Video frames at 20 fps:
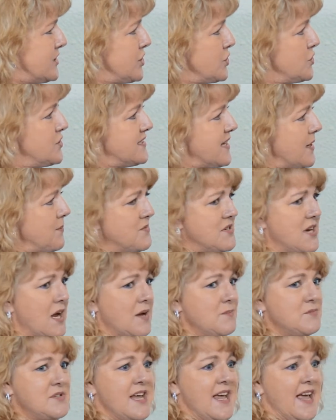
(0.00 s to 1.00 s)
So
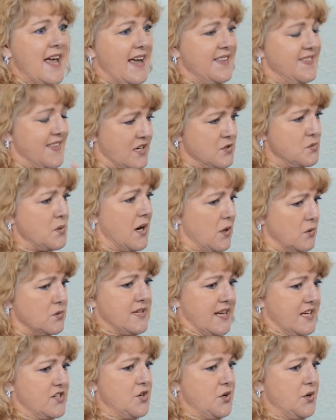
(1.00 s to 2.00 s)
sometimes, and that's what I
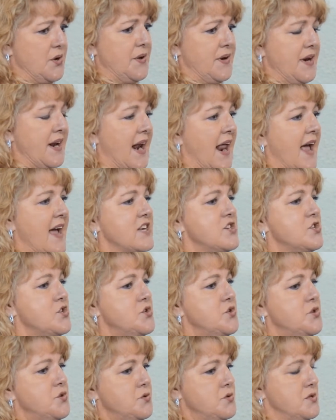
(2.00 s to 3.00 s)
also had to learn, and I had to
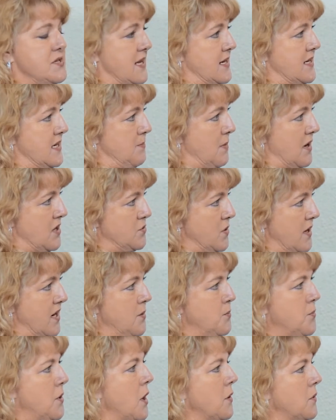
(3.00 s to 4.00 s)
use that in my
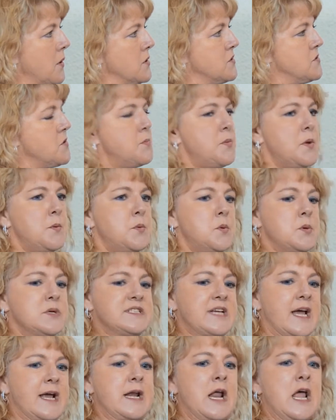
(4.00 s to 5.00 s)
training programs where people were
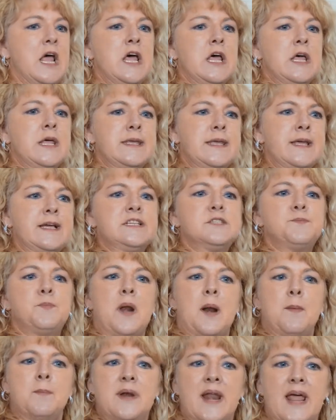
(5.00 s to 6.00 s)
saying, yes, but
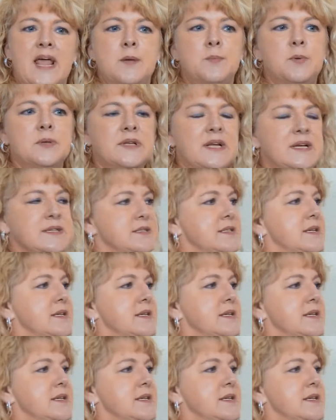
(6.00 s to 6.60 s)
I'm labeled as